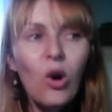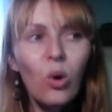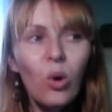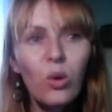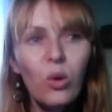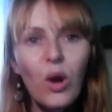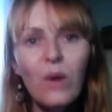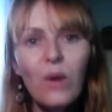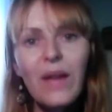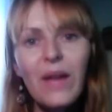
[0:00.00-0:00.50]

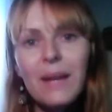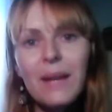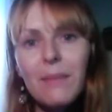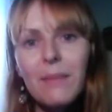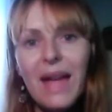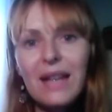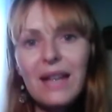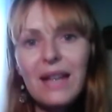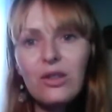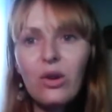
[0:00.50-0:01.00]
although they
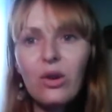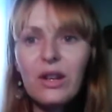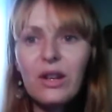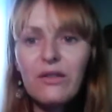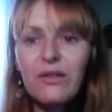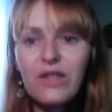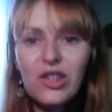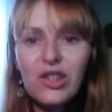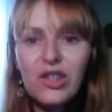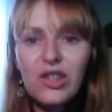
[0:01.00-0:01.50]
may not
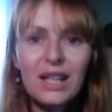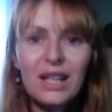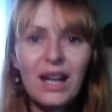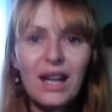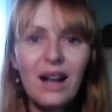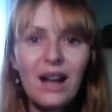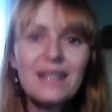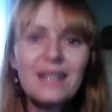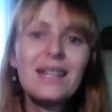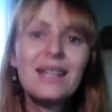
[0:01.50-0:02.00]
officially
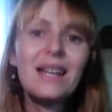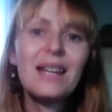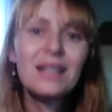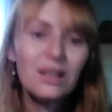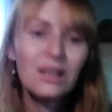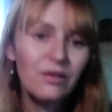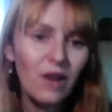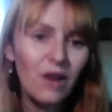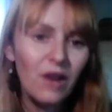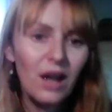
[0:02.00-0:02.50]

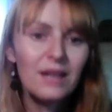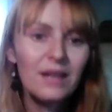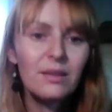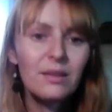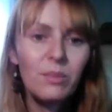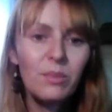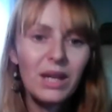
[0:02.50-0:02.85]
identify as